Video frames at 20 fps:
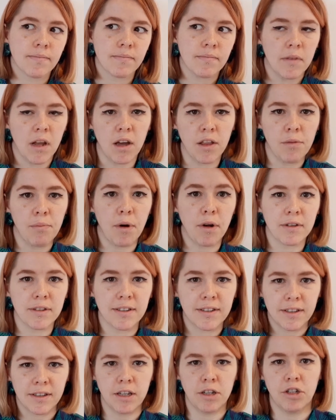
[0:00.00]
are the
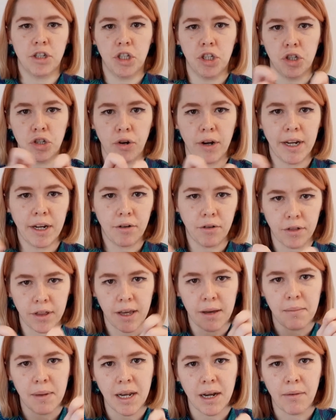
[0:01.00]
bonds that join all the
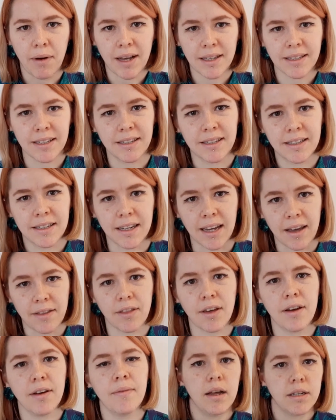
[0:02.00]
amino acids
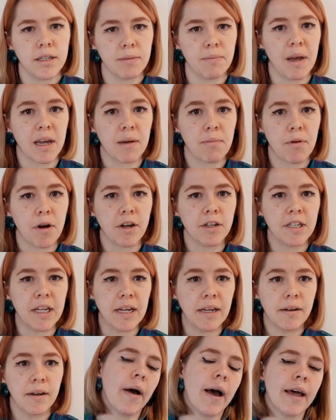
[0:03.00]
together to make a
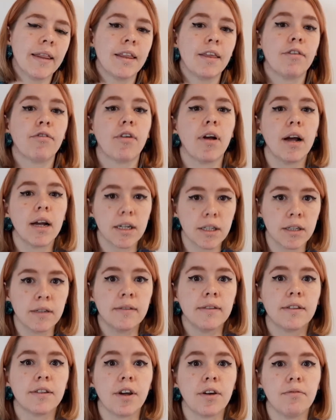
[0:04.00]
protein. And these
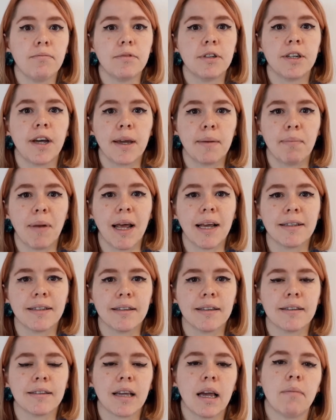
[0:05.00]
reactions don't take place at
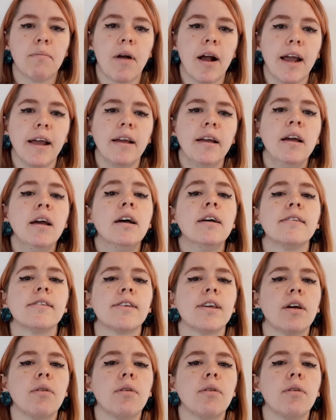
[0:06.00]
the same rate. So you're